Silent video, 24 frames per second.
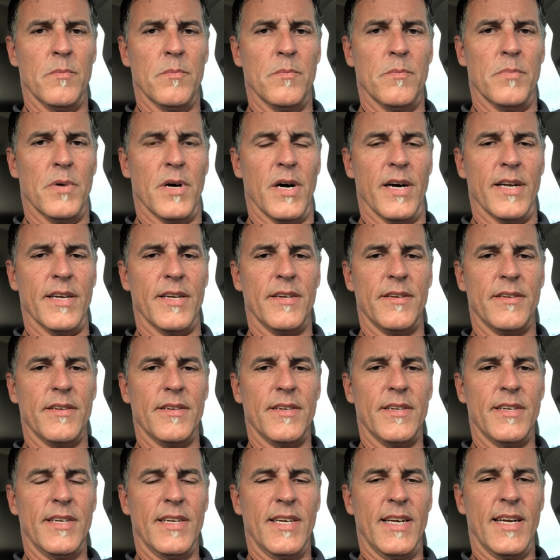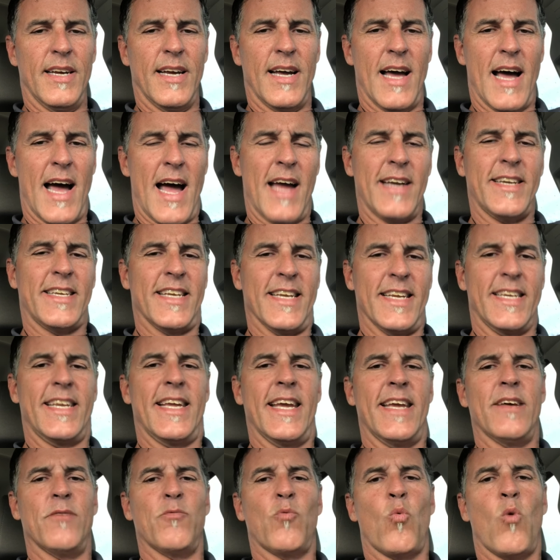But I did
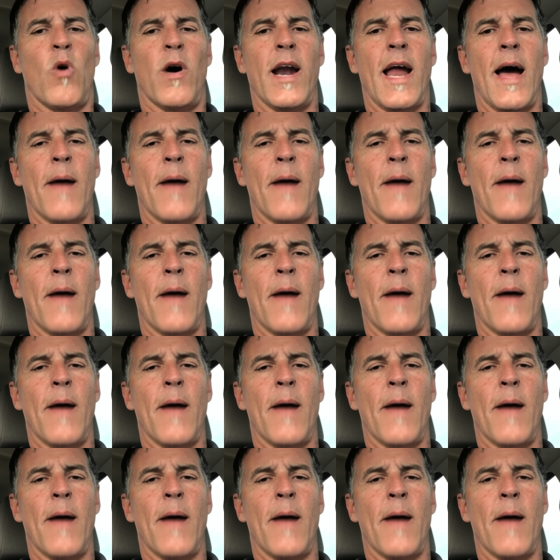get one